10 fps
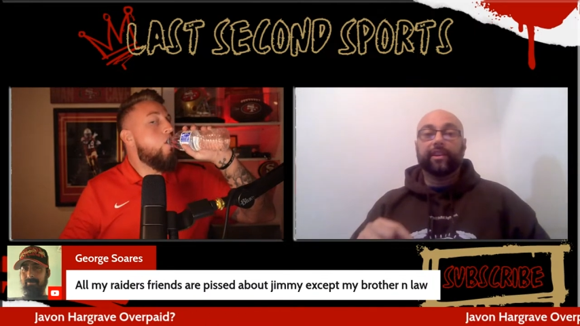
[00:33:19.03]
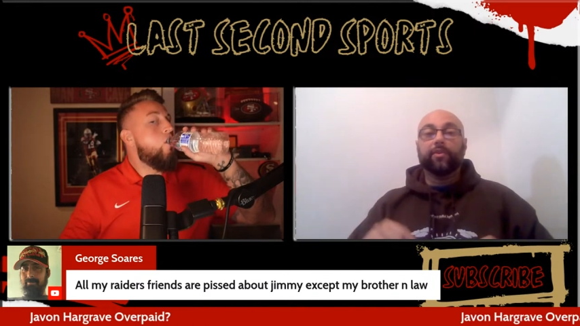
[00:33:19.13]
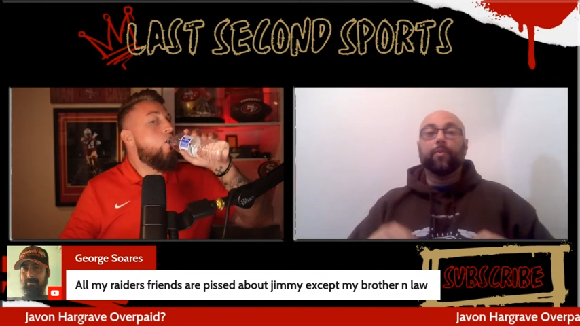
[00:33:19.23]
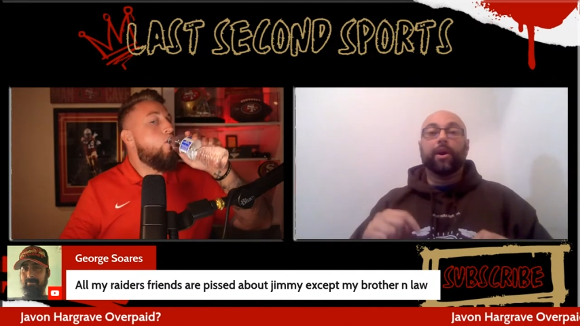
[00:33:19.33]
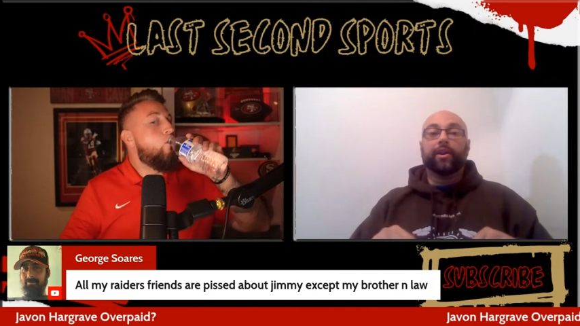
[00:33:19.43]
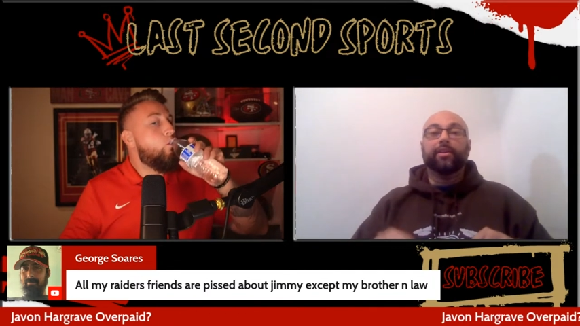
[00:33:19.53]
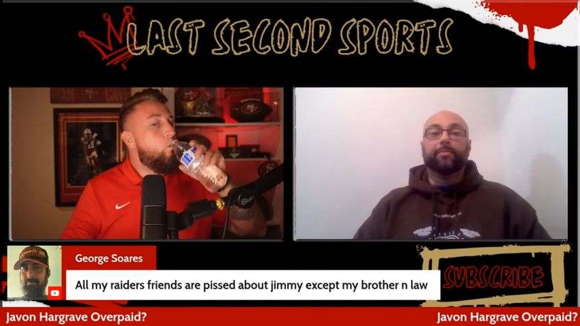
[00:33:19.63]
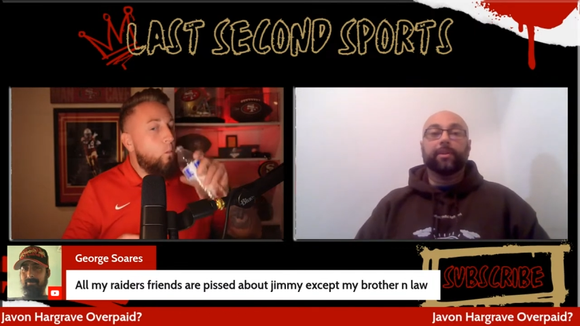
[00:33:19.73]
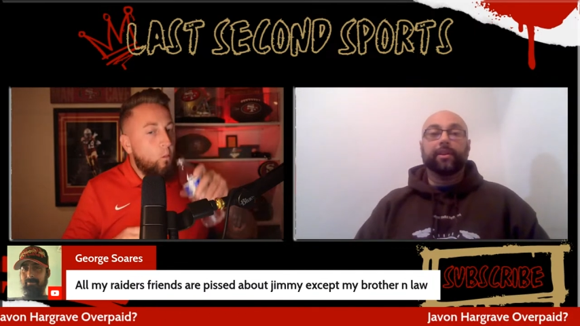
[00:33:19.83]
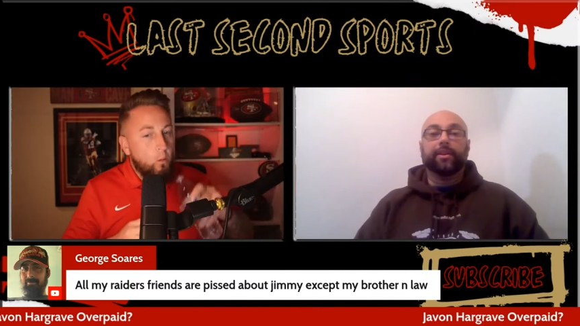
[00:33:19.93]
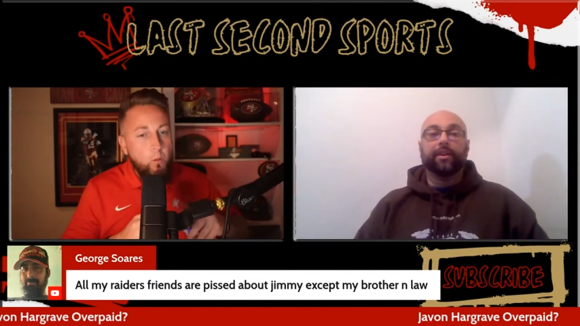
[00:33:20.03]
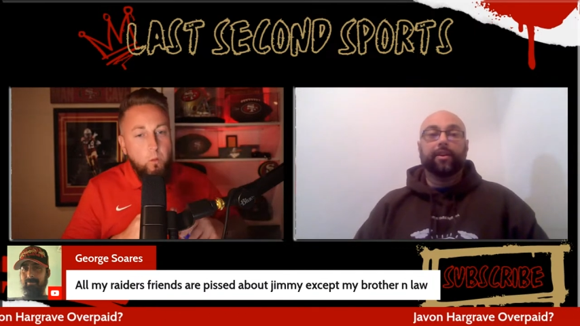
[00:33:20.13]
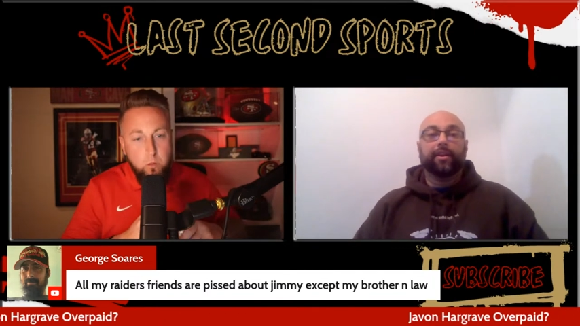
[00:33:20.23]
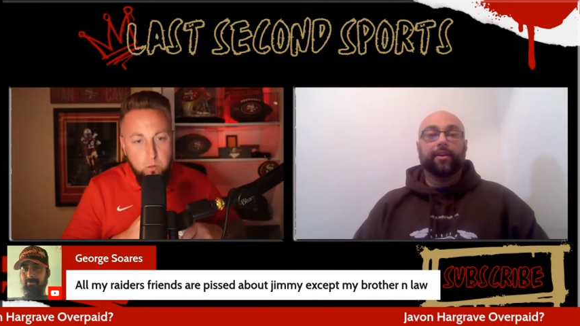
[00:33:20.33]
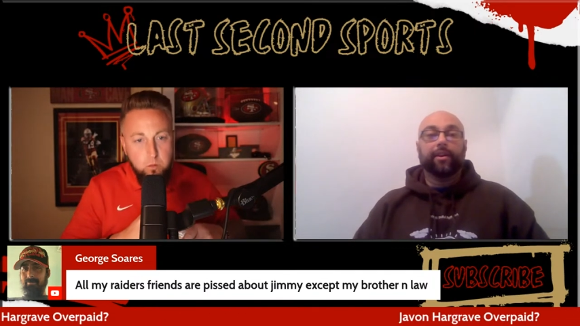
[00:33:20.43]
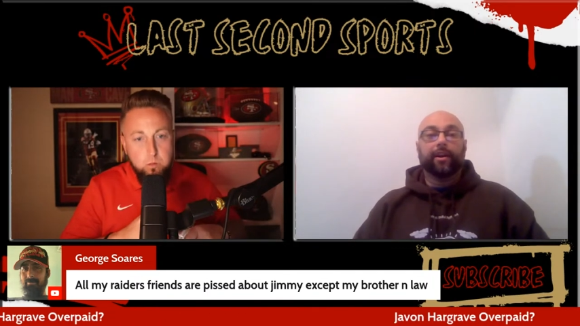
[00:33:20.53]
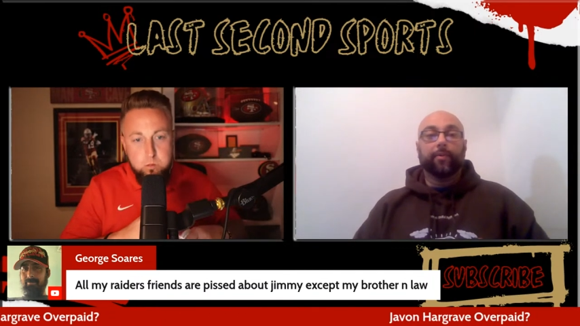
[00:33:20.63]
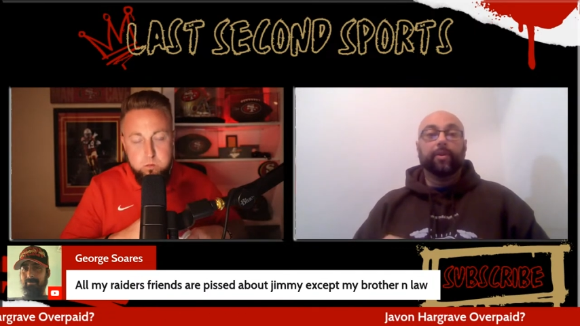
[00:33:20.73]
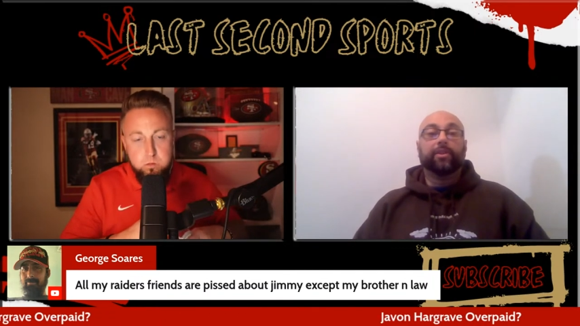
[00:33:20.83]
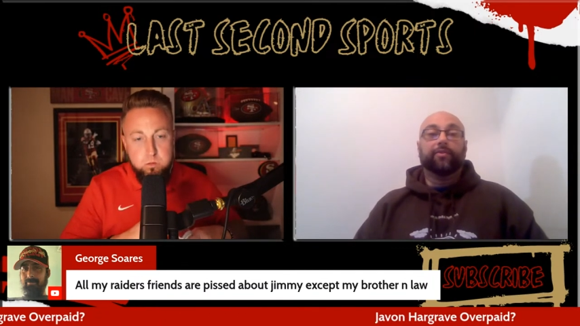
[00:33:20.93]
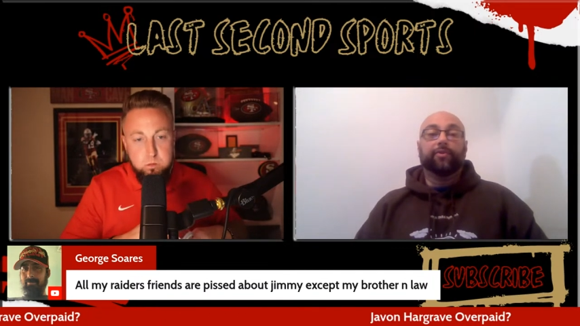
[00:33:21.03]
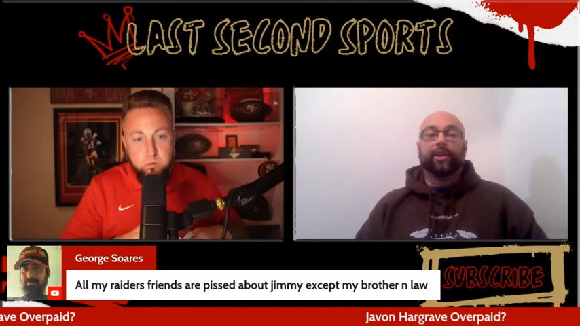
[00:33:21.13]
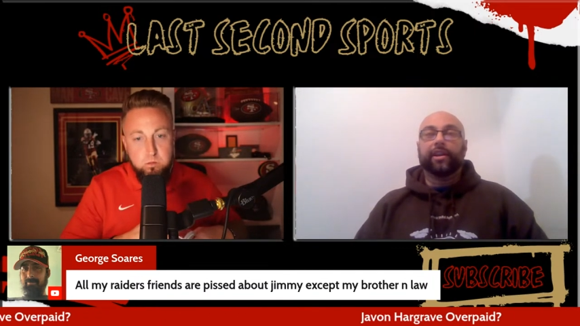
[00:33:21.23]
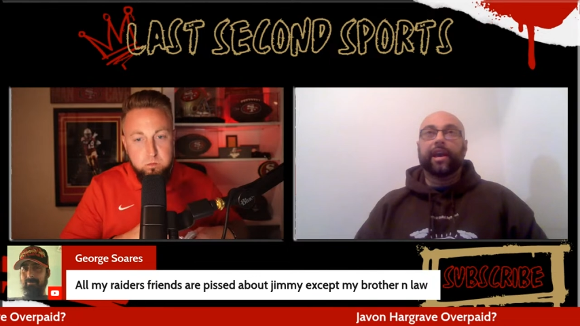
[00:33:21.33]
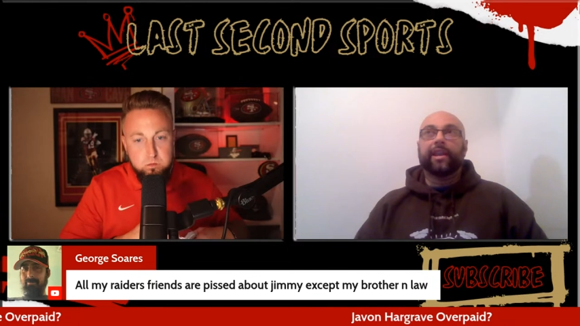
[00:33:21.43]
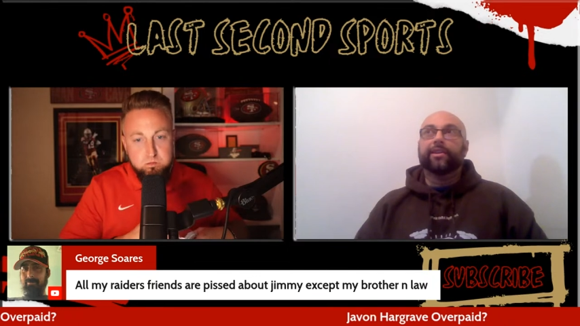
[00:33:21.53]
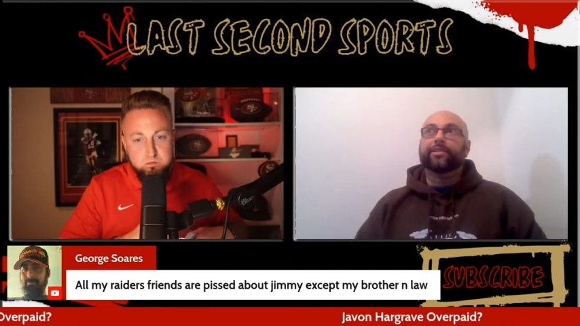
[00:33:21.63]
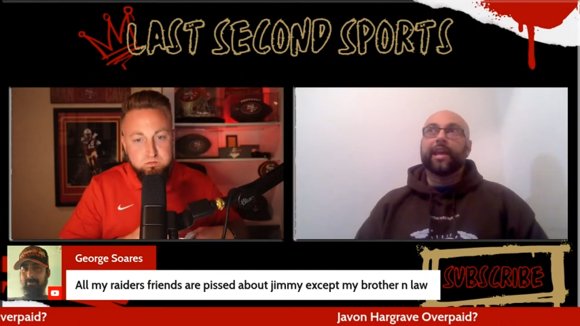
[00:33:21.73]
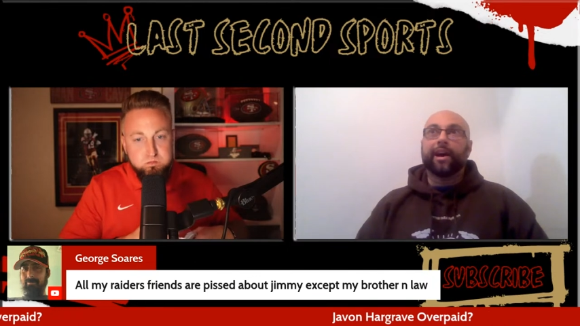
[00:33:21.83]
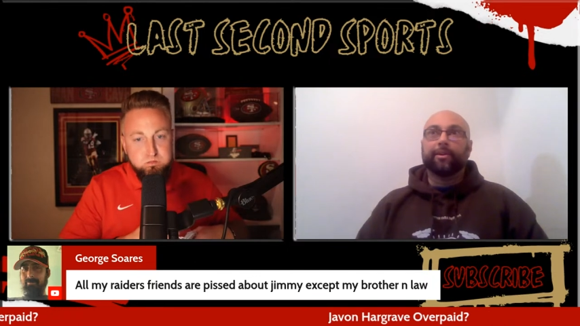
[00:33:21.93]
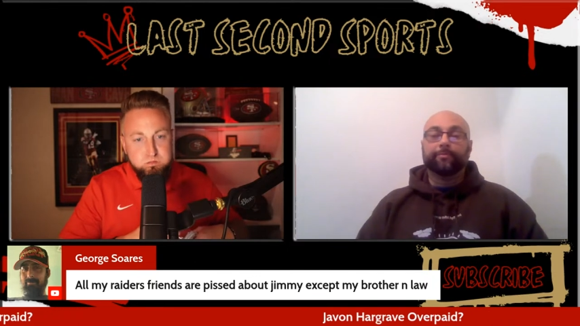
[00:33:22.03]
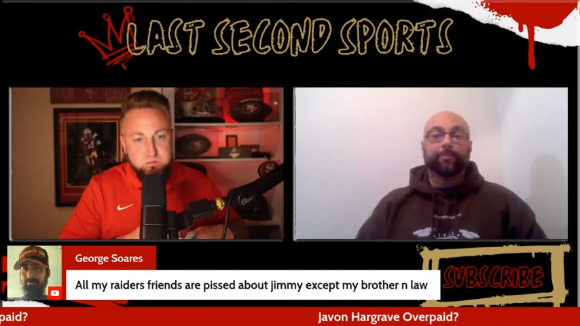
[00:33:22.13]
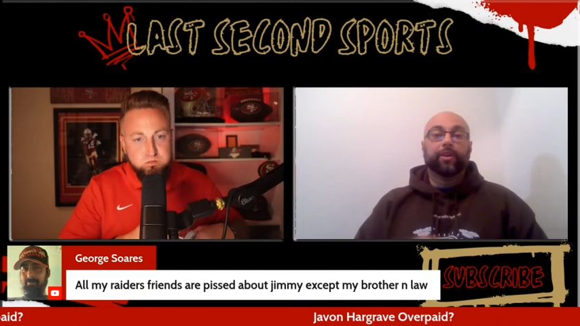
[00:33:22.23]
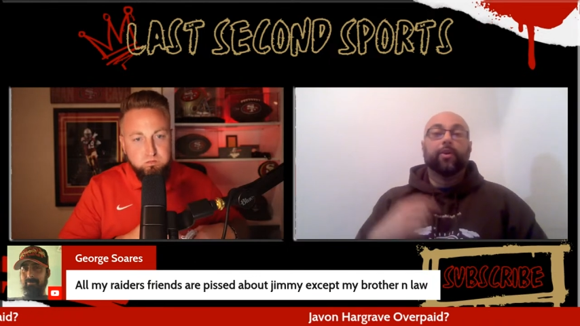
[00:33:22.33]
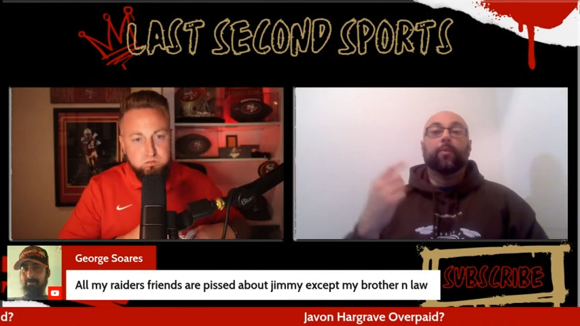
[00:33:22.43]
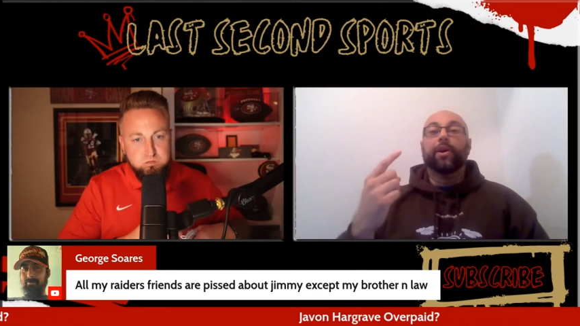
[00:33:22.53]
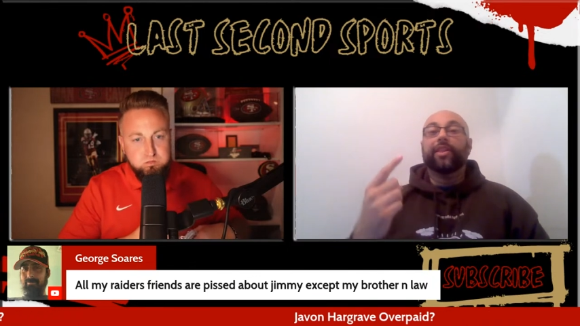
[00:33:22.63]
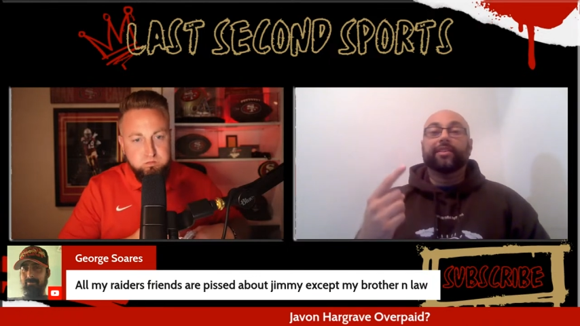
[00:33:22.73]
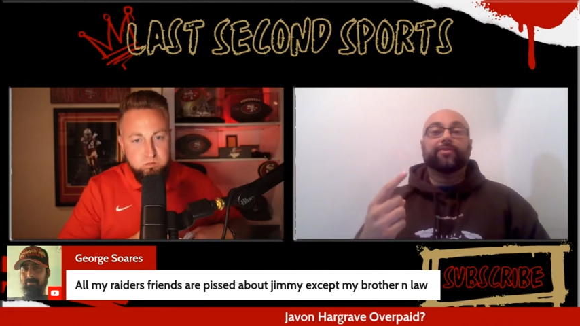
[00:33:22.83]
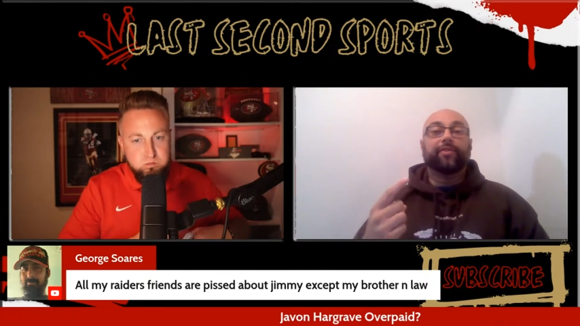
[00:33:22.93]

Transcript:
Speaker 1: He wanted to be with the forty-niners. Now, one, that's